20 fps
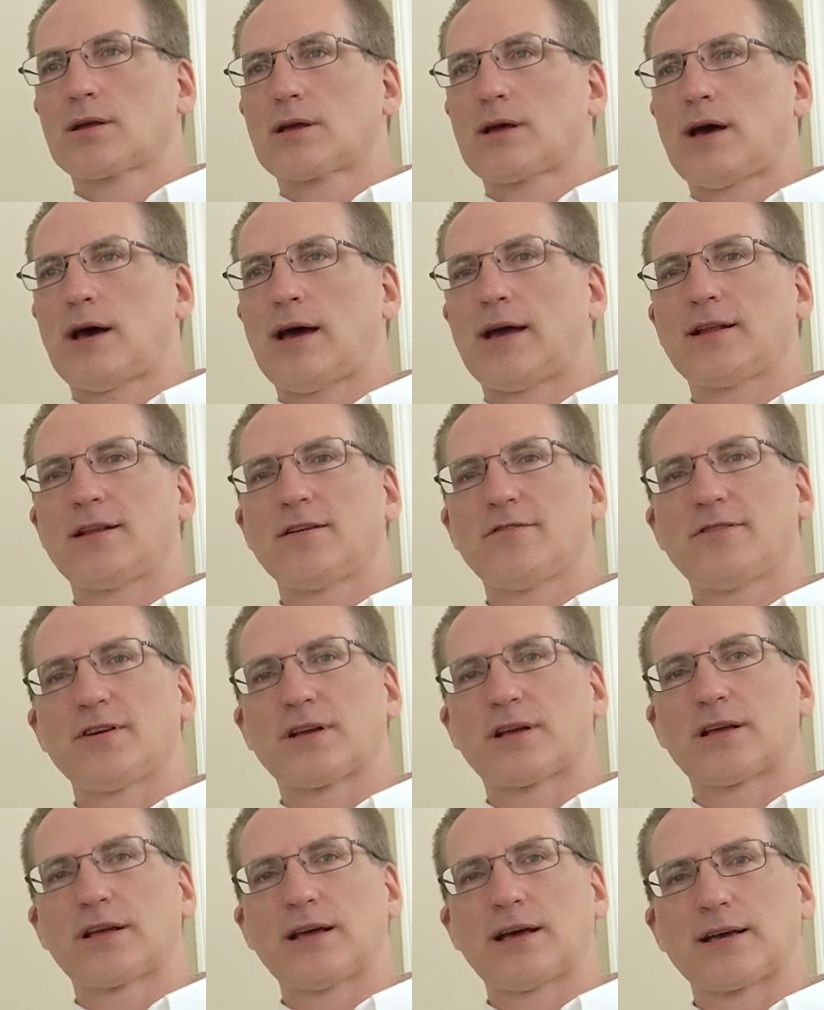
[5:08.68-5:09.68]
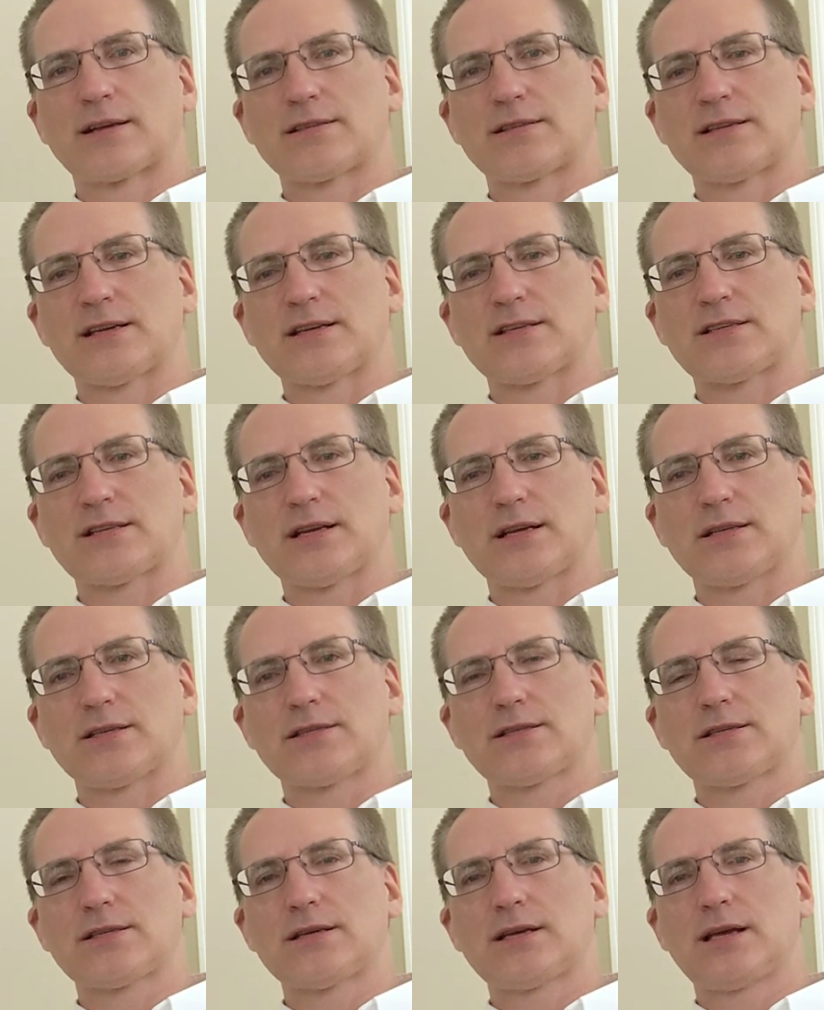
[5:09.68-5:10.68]
kind of
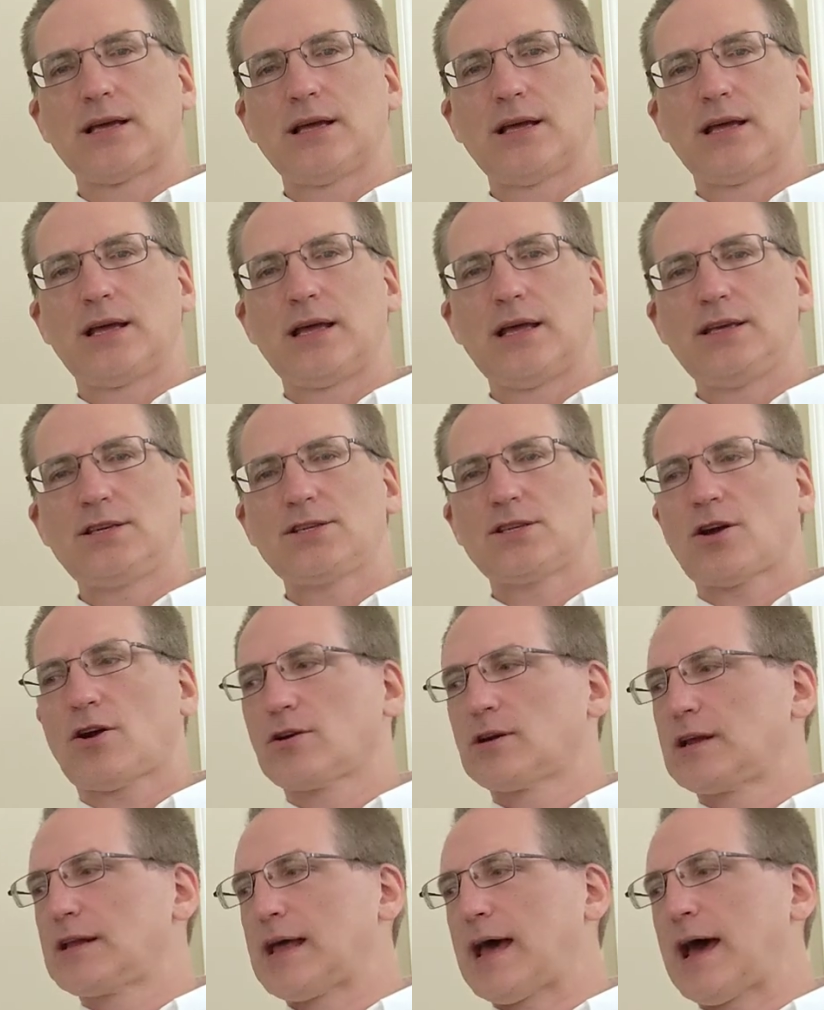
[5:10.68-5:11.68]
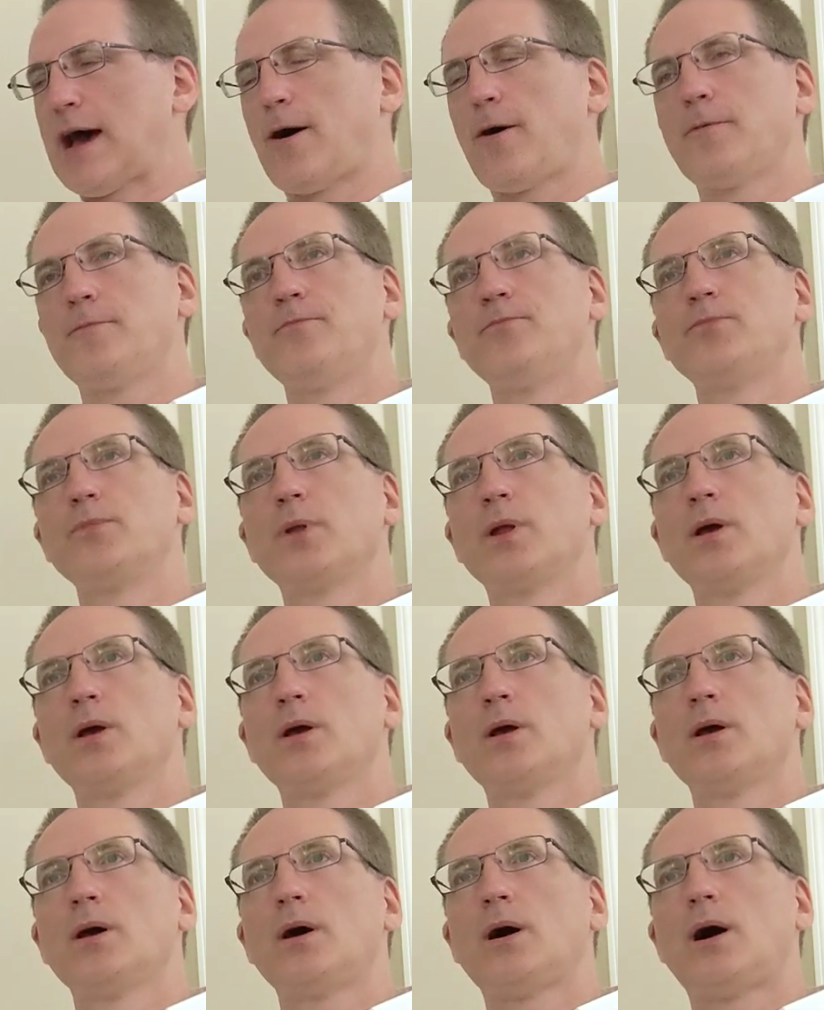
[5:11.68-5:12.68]
existence he started out
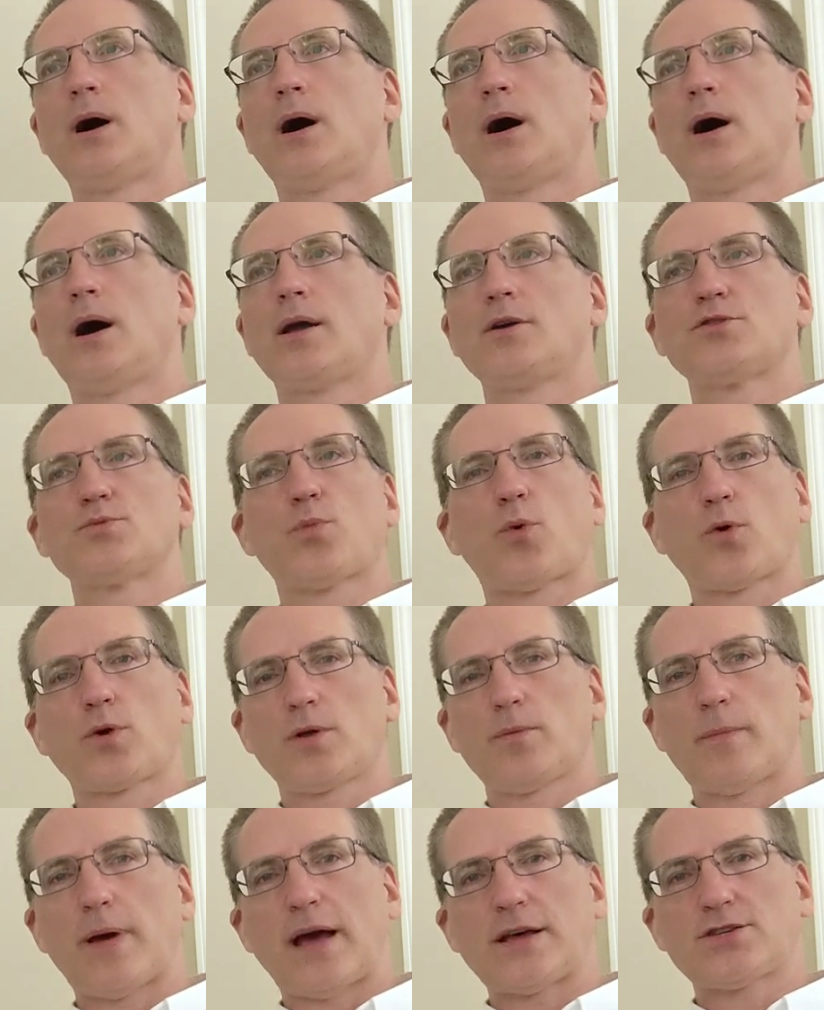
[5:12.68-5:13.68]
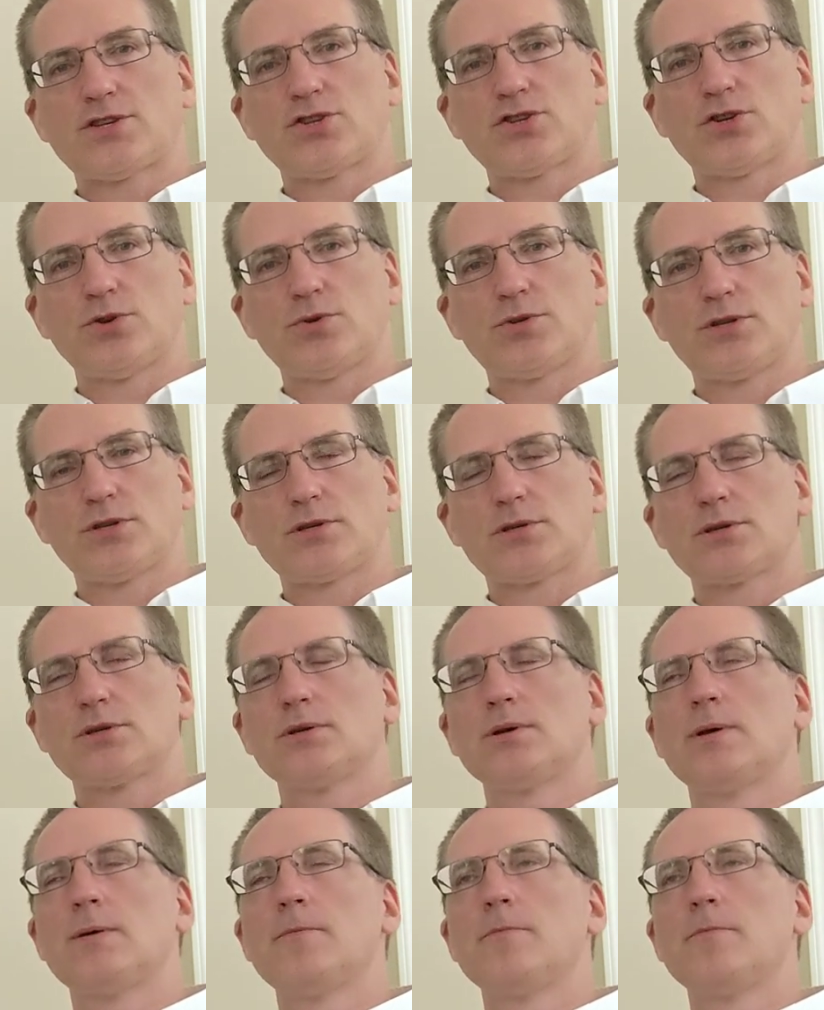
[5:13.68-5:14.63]
uh, he was born in massachusetts